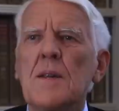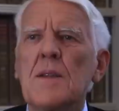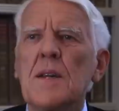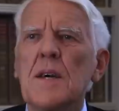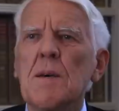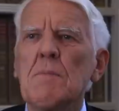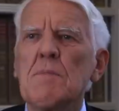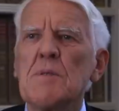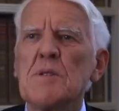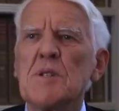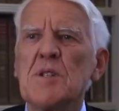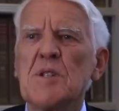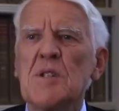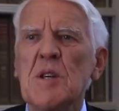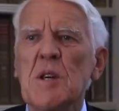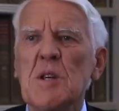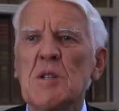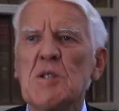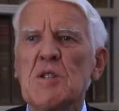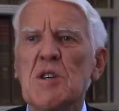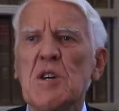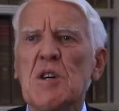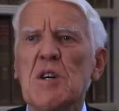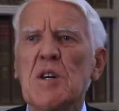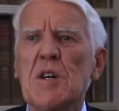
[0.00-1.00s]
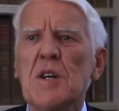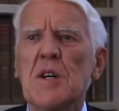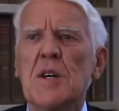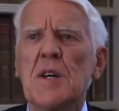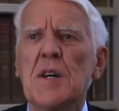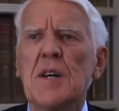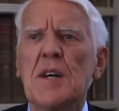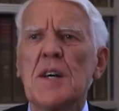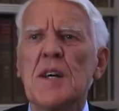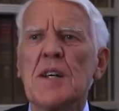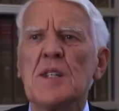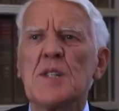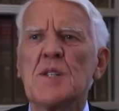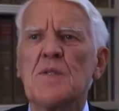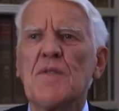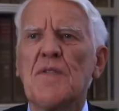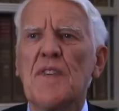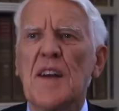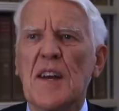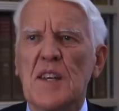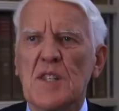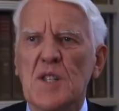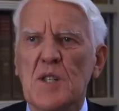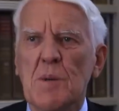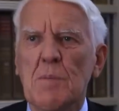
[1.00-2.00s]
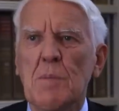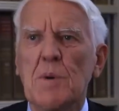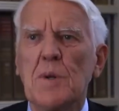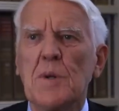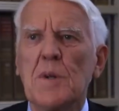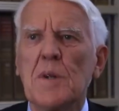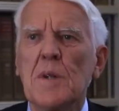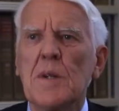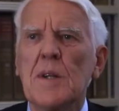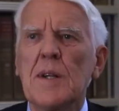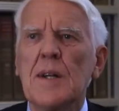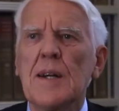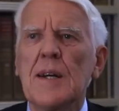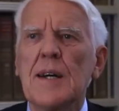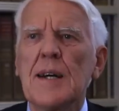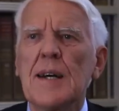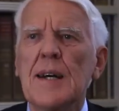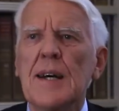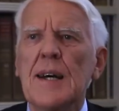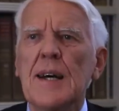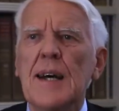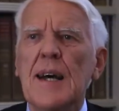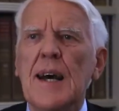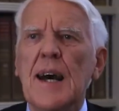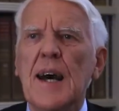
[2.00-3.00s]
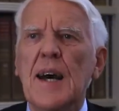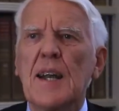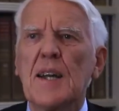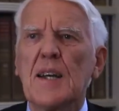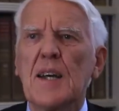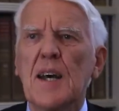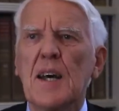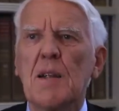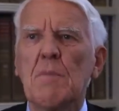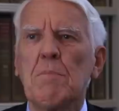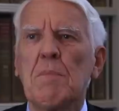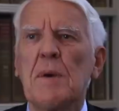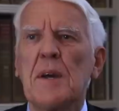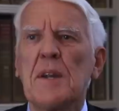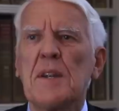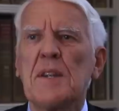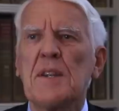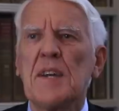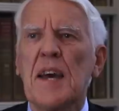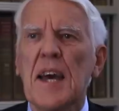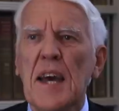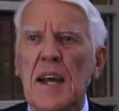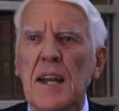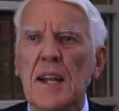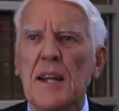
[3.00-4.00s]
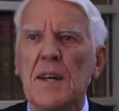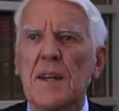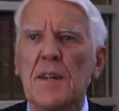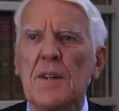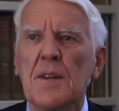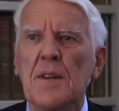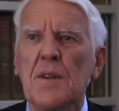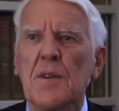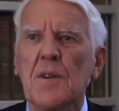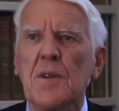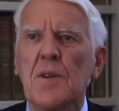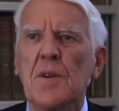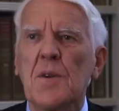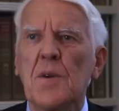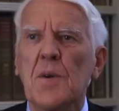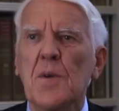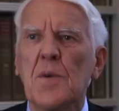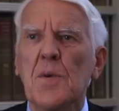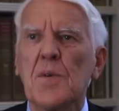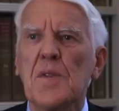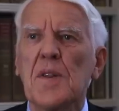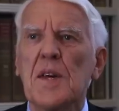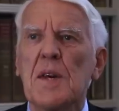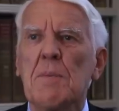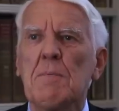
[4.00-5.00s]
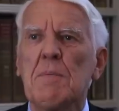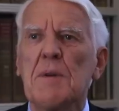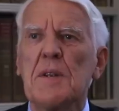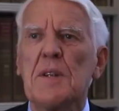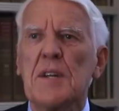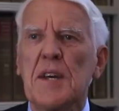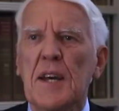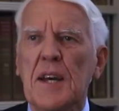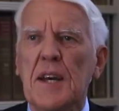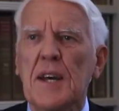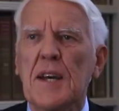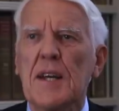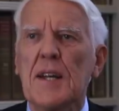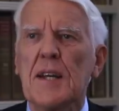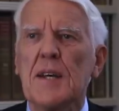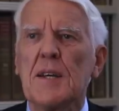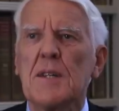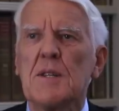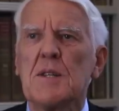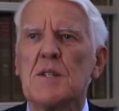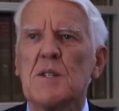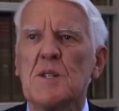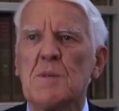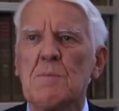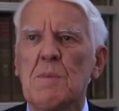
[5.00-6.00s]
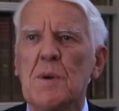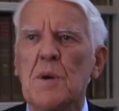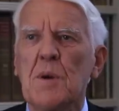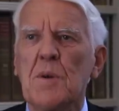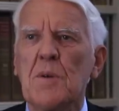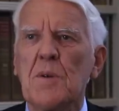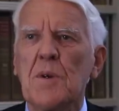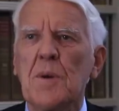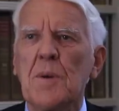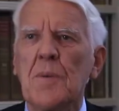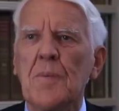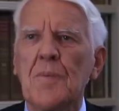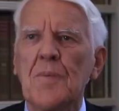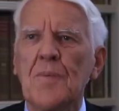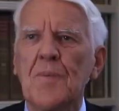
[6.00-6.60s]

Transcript: The procedure is flexible and can be tailored to the particular dispute.